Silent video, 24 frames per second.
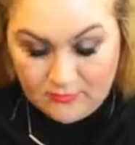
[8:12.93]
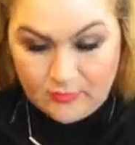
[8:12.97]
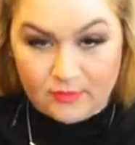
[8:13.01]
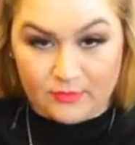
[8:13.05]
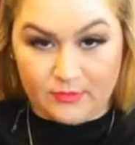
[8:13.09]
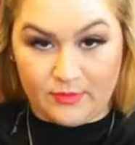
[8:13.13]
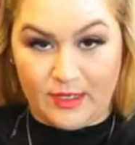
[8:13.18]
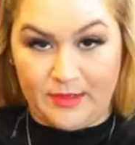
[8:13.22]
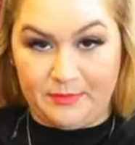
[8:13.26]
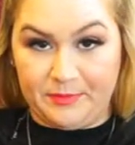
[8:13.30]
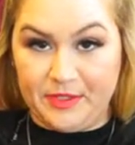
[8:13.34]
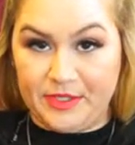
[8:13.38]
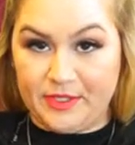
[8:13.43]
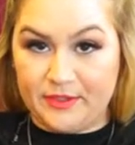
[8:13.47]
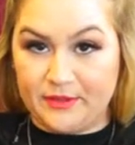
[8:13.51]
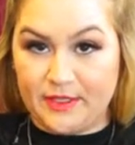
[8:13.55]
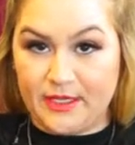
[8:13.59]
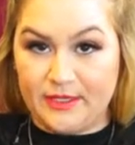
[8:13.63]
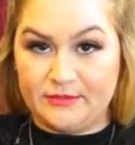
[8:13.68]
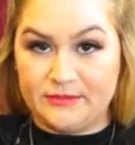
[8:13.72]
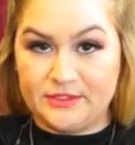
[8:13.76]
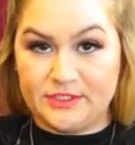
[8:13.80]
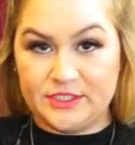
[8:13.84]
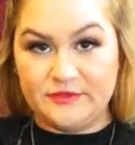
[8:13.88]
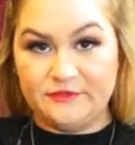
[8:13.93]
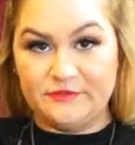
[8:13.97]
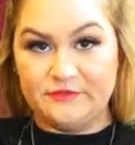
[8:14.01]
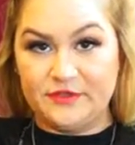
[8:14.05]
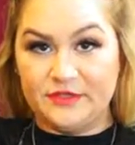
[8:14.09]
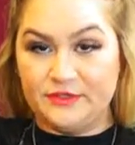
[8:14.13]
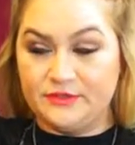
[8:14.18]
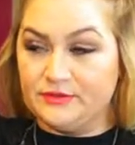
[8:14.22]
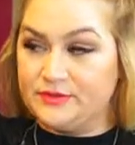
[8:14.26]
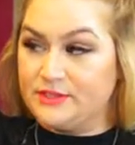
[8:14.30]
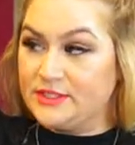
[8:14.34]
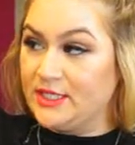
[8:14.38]
Wrap it around a
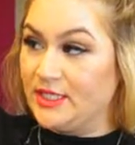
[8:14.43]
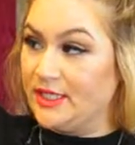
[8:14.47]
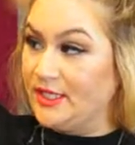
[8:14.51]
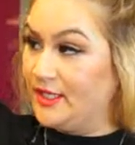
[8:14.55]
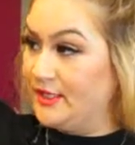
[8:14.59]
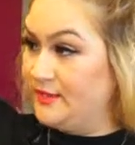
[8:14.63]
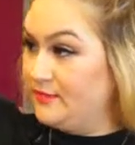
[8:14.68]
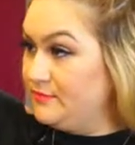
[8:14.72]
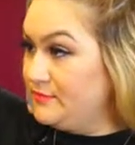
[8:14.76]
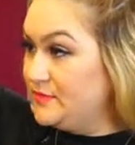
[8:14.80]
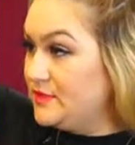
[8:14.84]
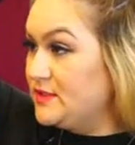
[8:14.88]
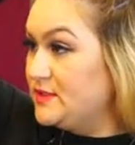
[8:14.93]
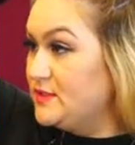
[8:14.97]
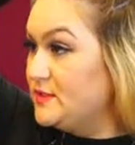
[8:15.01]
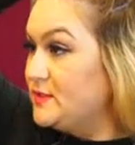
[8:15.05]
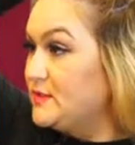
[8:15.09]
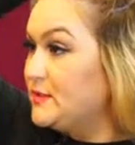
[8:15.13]
few times.